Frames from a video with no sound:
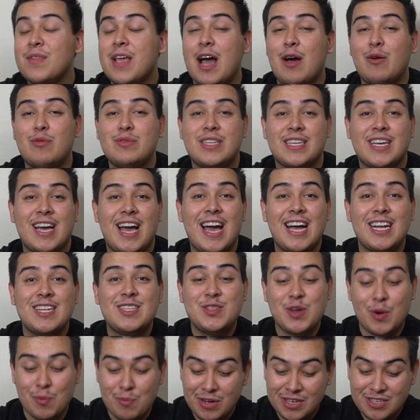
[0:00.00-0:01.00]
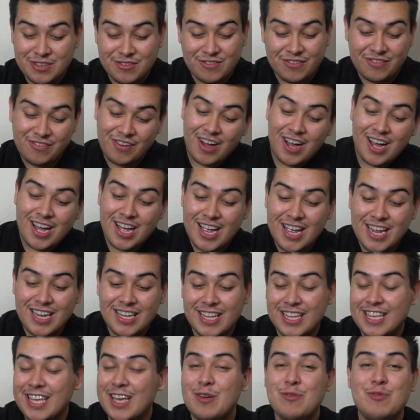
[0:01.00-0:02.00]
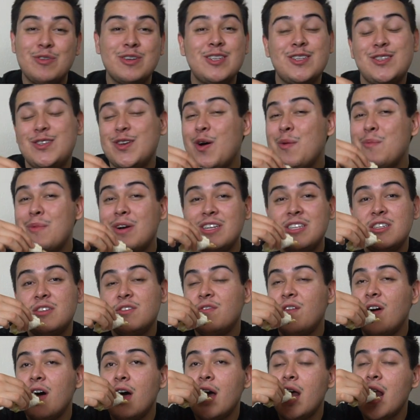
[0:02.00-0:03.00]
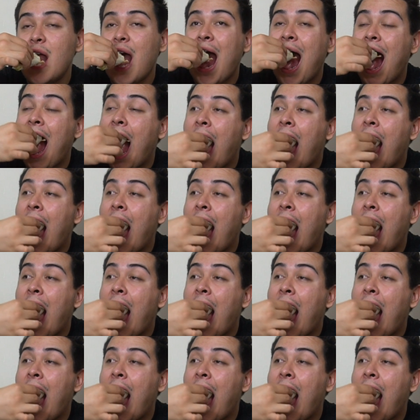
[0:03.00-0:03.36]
I was like, I had so much fun. Like it was so much fun.